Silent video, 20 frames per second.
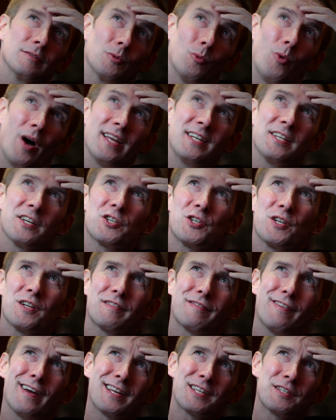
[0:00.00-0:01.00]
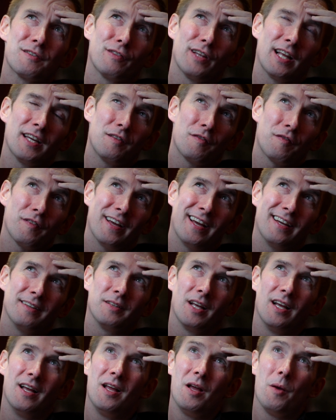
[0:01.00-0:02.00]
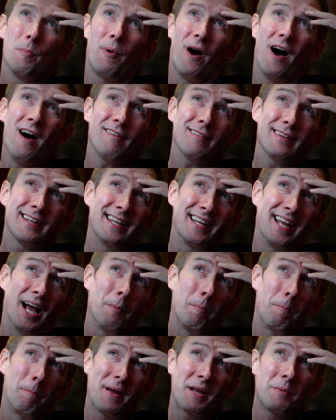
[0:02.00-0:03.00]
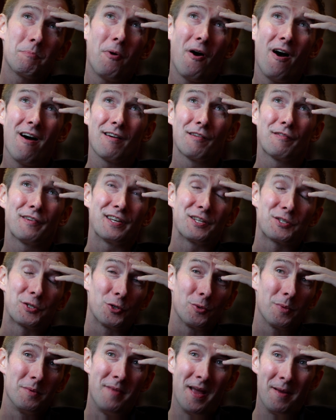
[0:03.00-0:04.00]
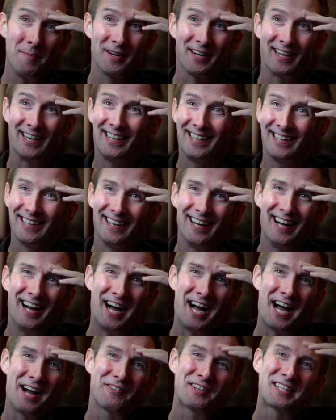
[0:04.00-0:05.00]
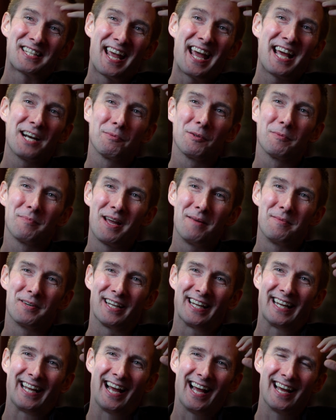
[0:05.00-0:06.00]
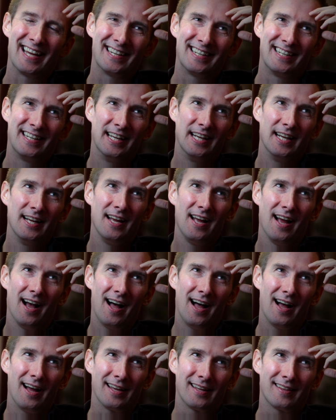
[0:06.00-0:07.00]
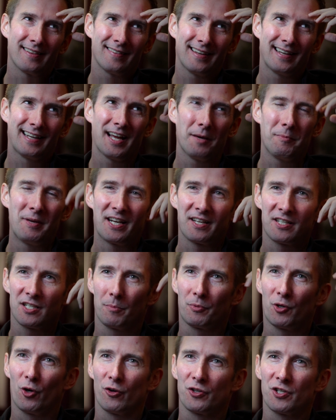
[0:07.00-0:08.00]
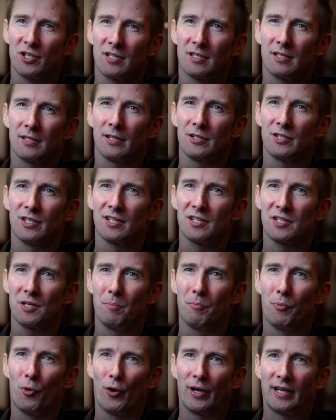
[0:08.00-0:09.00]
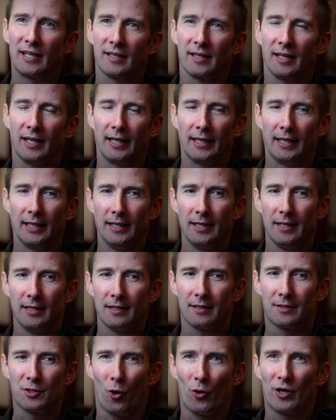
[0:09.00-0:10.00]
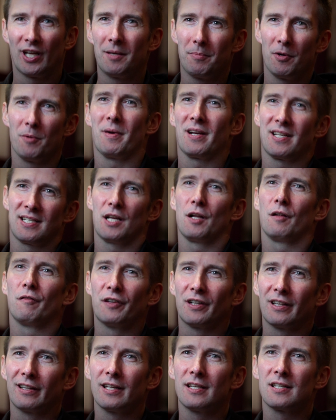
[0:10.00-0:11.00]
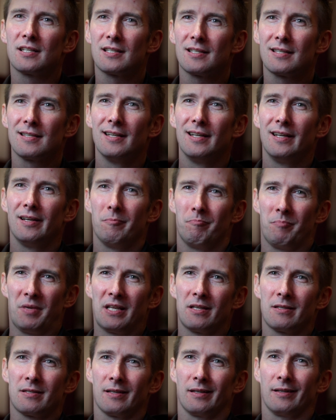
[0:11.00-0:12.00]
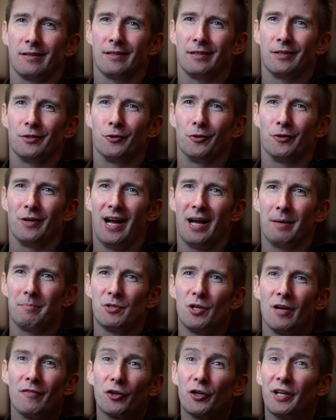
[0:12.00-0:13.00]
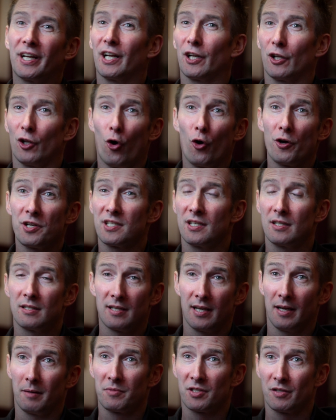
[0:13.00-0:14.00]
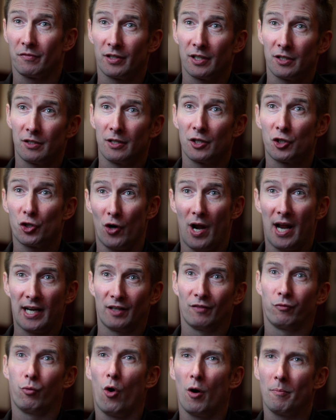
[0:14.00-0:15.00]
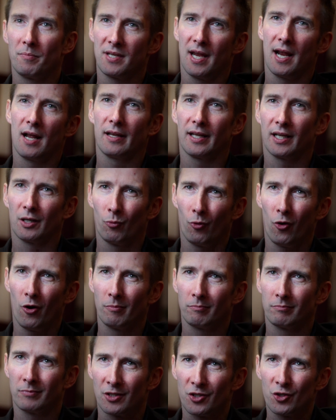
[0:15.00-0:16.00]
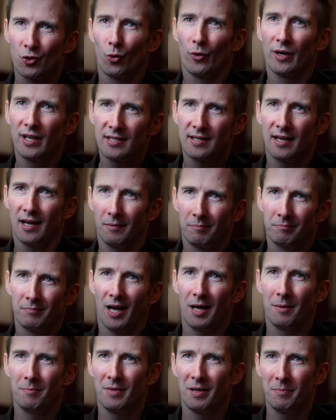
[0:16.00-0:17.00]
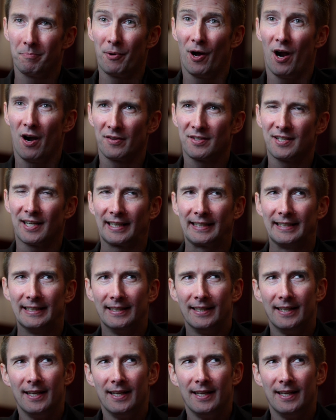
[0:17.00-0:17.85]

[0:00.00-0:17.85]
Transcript: Why the sheer facts of life? Partly, a big part of it is to do with memory. I have a terrible memory, and I think I made a subconscious decision at some point that talking about myself at least means that I'm never going to get lost in terms of the track of what I'm telling and the stories that I'm imparting.